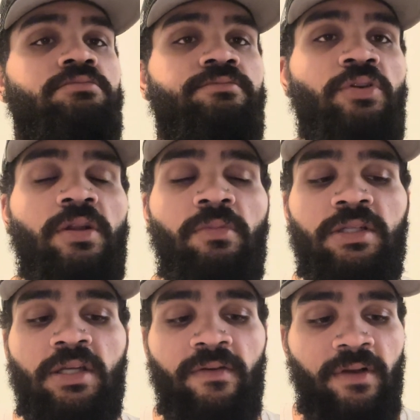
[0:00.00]
Pretty
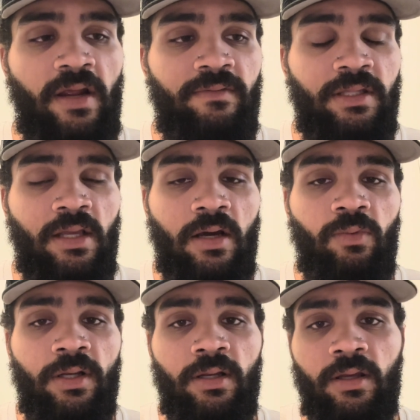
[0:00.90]
much covered everything I
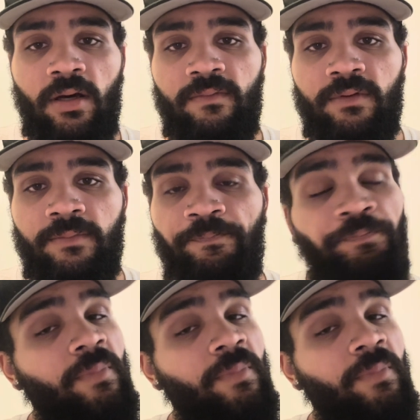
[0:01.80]
wanted to cover.